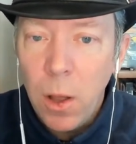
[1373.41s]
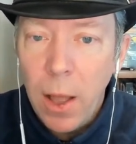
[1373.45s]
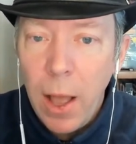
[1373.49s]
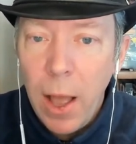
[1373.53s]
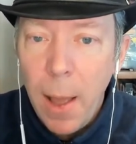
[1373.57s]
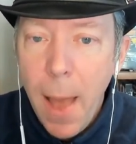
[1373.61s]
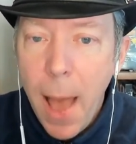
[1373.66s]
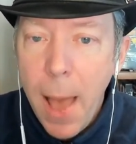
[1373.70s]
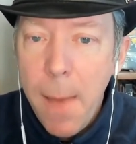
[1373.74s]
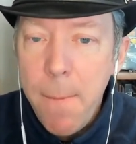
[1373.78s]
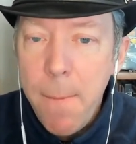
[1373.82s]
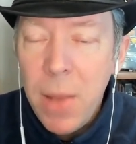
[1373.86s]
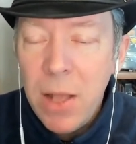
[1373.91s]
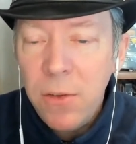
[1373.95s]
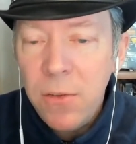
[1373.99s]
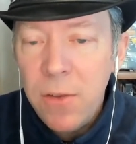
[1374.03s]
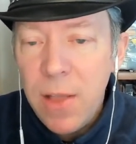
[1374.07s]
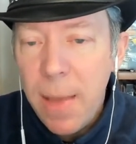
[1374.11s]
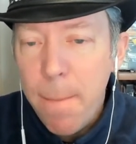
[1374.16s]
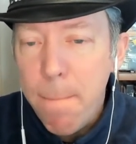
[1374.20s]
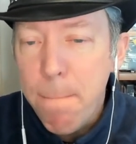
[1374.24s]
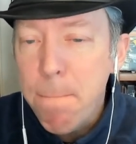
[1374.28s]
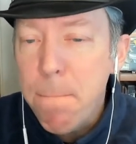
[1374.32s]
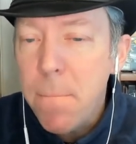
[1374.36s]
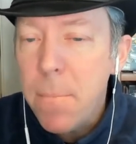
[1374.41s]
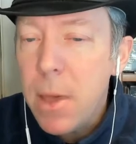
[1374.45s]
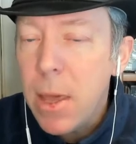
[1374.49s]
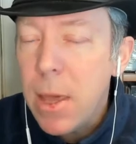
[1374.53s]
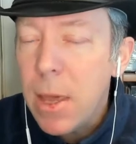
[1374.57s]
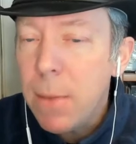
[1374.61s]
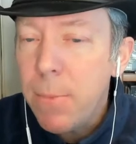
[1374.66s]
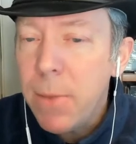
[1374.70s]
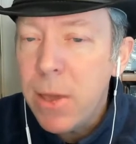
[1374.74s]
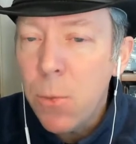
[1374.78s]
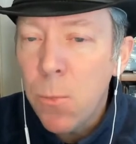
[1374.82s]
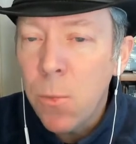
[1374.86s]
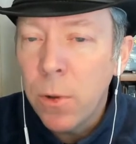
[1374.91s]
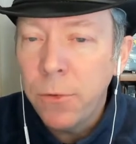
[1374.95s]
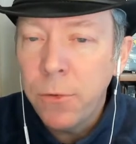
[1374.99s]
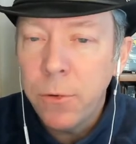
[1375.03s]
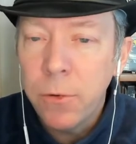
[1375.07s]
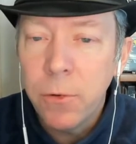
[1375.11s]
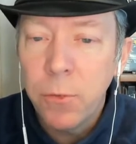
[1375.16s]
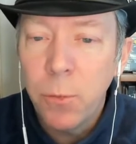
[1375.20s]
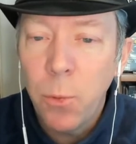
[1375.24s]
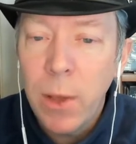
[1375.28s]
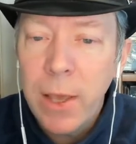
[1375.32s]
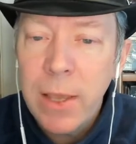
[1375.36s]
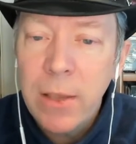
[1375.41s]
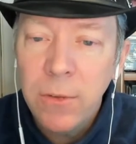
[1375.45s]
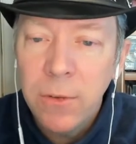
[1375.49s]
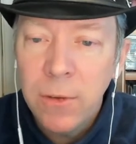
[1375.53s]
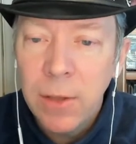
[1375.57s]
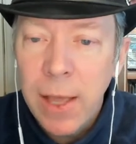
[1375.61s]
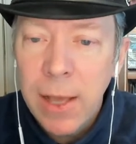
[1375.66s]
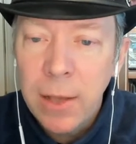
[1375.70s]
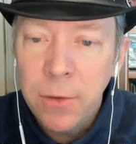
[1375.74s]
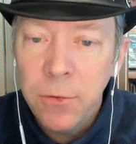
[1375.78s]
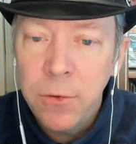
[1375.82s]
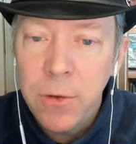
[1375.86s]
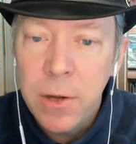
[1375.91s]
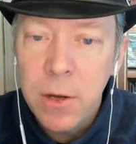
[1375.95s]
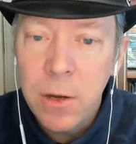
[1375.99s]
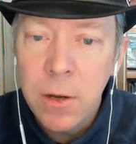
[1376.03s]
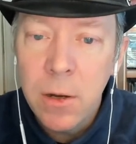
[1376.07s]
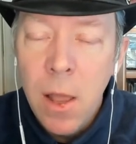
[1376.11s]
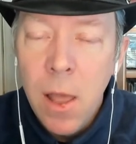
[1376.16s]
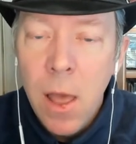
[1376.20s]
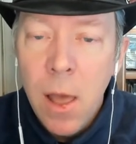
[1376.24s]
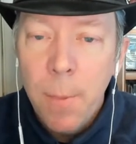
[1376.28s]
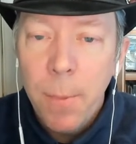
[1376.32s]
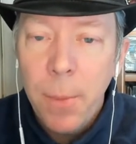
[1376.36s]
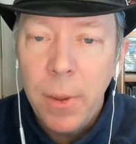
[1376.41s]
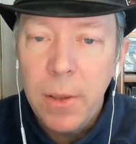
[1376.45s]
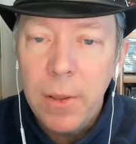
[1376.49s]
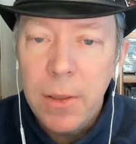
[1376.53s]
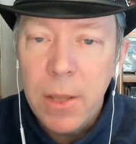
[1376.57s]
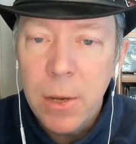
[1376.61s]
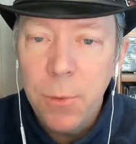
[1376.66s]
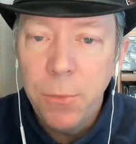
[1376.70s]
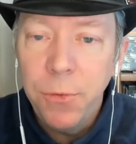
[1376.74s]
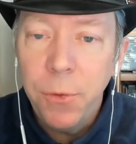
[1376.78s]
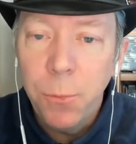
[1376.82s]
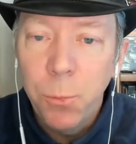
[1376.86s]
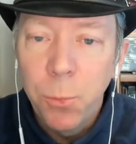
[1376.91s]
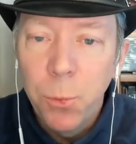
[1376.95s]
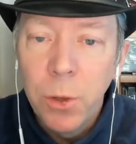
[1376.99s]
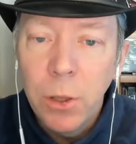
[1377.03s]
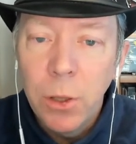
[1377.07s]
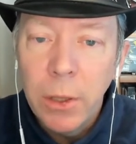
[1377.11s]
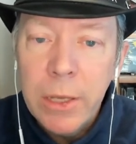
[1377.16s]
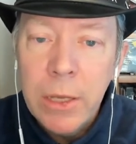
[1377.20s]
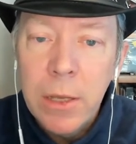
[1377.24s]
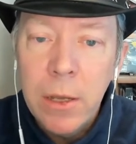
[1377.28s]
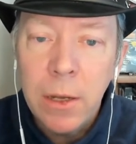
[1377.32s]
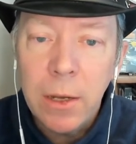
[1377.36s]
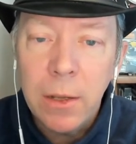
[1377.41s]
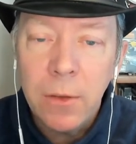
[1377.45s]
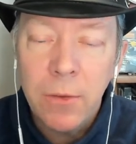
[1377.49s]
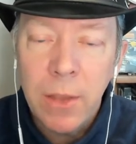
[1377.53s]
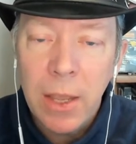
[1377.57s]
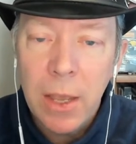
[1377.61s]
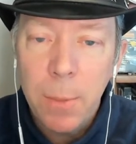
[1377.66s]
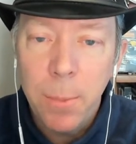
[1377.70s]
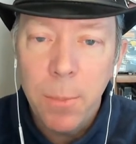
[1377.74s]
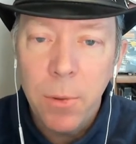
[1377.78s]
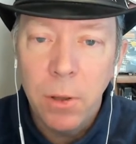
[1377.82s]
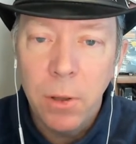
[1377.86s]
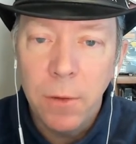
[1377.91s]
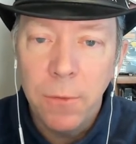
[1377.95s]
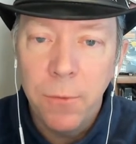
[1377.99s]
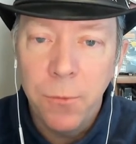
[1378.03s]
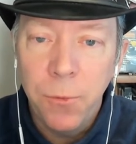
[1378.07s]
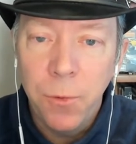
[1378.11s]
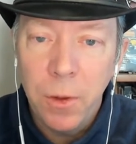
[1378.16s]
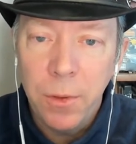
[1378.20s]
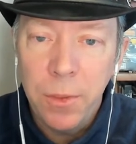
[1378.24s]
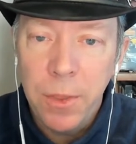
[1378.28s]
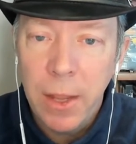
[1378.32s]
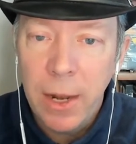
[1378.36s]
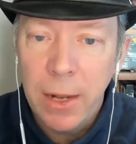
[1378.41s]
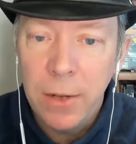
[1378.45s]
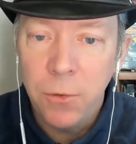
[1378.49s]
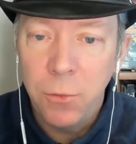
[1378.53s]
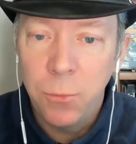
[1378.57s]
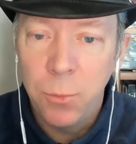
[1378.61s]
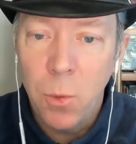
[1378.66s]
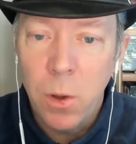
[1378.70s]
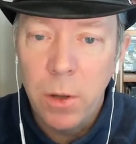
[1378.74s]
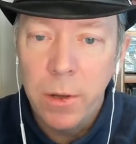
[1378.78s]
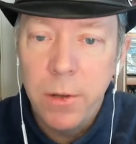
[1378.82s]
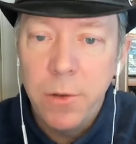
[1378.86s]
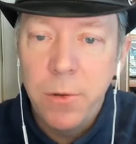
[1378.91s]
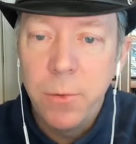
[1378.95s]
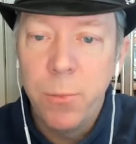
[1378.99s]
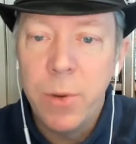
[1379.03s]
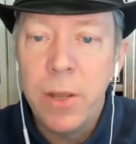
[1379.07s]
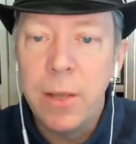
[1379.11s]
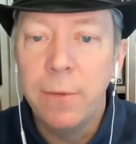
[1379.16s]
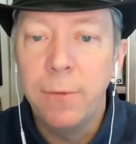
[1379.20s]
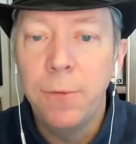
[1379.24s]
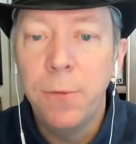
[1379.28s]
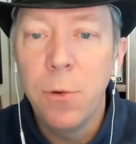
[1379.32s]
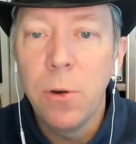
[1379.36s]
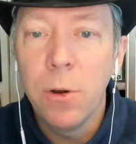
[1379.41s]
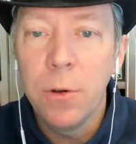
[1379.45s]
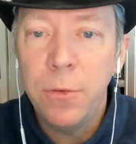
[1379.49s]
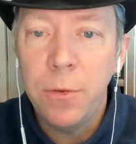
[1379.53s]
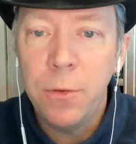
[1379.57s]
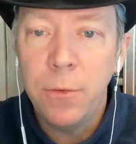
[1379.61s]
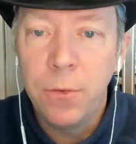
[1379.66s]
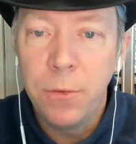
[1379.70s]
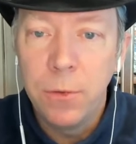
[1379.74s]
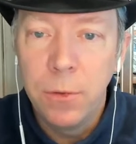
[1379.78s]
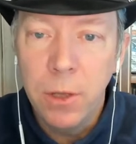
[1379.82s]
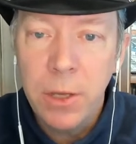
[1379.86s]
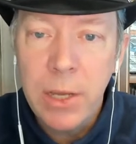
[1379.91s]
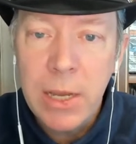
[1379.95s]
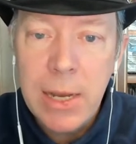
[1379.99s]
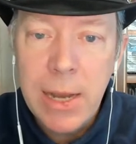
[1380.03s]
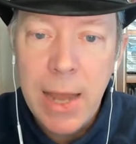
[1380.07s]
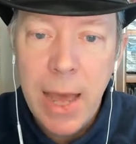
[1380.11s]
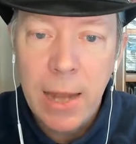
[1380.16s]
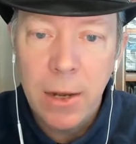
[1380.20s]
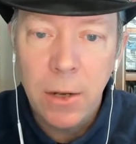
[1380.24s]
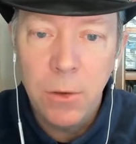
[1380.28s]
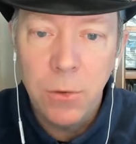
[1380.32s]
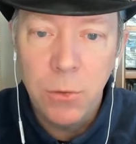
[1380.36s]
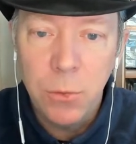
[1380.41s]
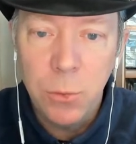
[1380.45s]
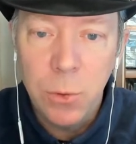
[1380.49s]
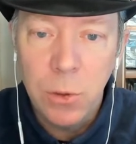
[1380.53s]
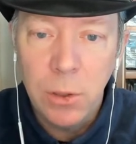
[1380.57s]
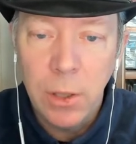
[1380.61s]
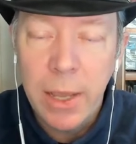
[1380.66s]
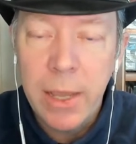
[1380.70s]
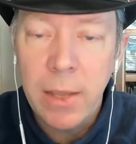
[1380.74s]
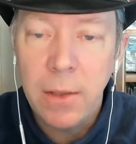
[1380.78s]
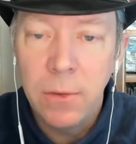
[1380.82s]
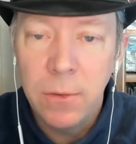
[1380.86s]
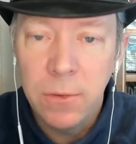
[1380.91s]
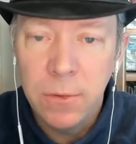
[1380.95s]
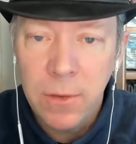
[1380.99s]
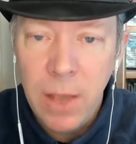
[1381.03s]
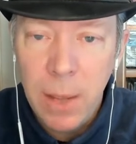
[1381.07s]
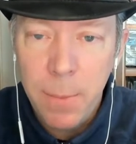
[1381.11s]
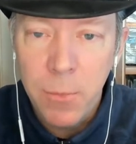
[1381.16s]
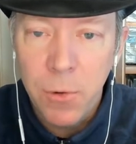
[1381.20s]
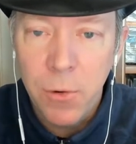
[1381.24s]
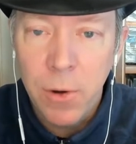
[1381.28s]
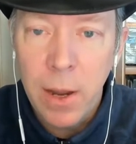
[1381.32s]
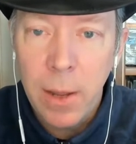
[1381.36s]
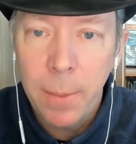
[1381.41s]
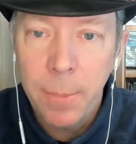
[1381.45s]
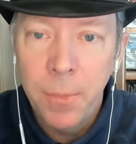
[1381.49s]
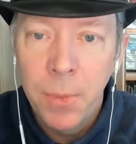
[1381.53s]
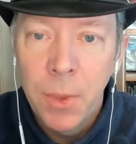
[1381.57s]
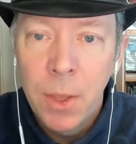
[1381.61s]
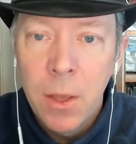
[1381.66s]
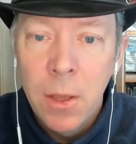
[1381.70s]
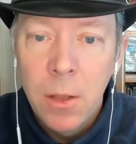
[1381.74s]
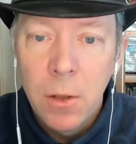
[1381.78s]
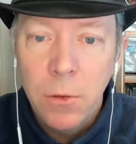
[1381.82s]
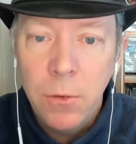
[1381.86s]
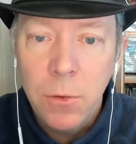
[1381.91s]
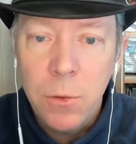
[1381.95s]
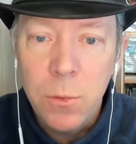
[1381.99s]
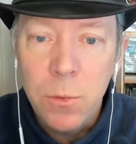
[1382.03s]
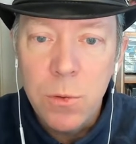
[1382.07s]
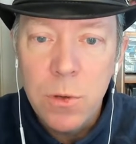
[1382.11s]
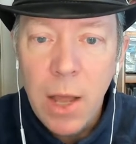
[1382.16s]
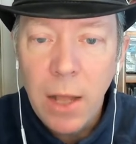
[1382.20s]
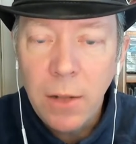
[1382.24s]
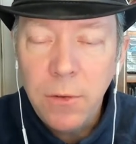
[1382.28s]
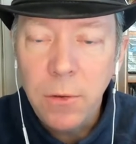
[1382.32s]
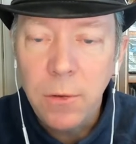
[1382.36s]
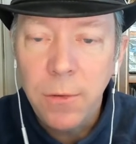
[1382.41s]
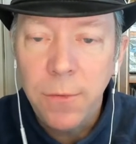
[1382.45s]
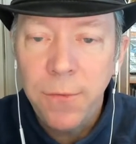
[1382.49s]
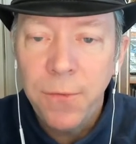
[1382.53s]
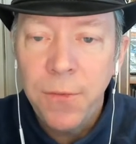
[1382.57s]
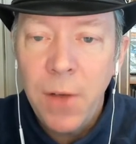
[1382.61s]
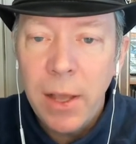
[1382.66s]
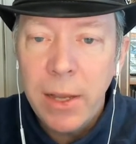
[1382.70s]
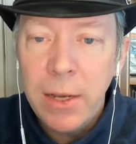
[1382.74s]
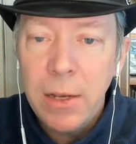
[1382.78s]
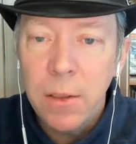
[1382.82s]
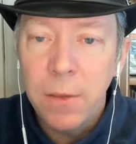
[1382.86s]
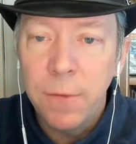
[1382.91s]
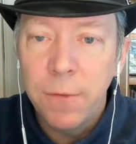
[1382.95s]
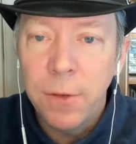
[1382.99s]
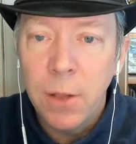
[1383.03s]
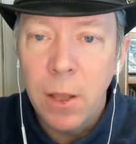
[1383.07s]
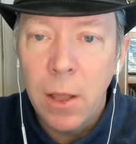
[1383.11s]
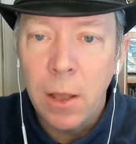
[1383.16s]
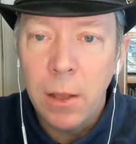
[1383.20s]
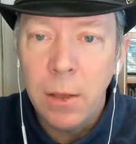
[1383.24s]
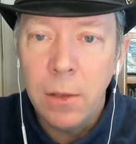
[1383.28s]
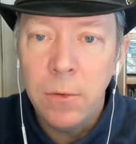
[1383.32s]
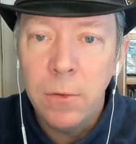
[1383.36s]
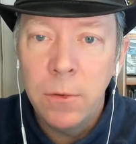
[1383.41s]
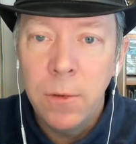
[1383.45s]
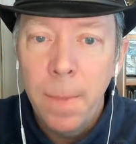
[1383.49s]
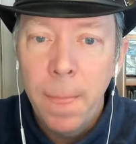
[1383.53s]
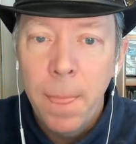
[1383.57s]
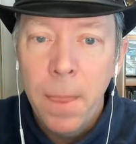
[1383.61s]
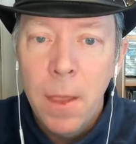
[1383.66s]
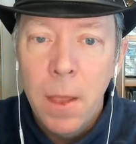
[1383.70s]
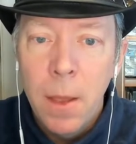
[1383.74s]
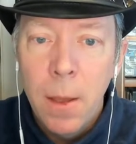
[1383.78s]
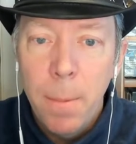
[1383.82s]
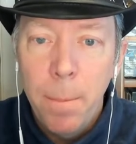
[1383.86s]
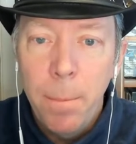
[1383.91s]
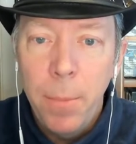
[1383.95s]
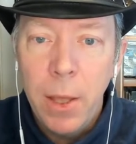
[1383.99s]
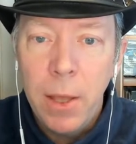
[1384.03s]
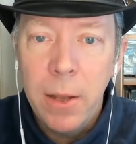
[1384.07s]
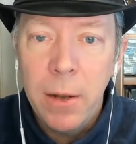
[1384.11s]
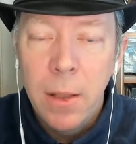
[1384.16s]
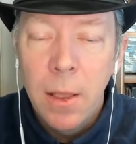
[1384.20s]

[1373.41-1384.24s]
I mentioned that maybe once or twice last year, but here was a really good example of what that I just wanted to reinforce is looking at a tool like SemGrep to not just find the flaws, but